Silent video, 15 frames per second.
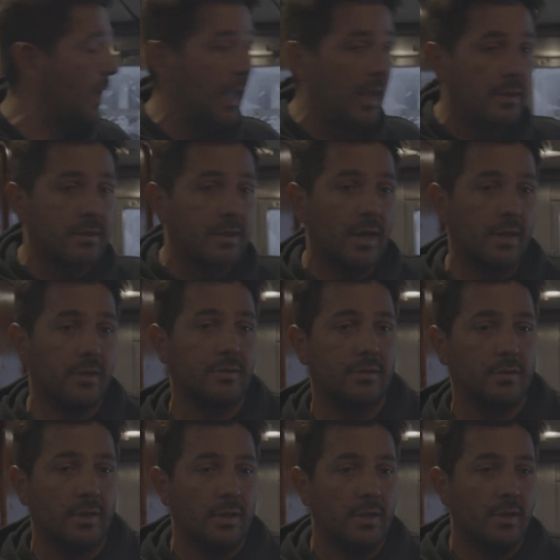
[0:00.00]
eight
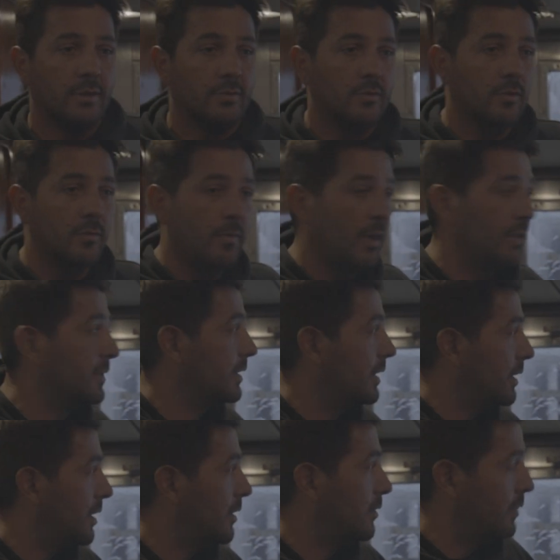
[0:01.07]
tags. So
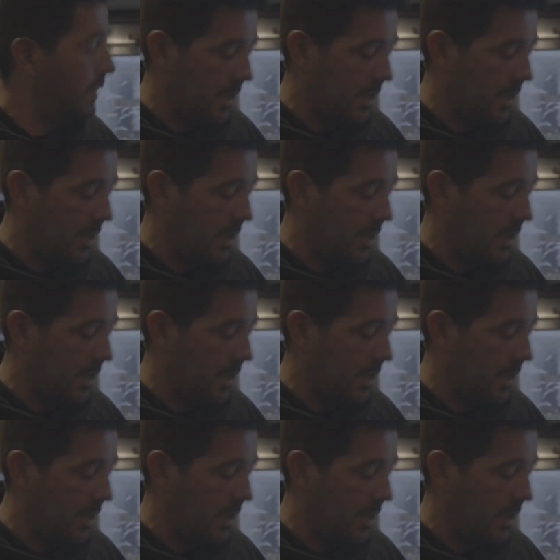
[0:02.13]
basically now we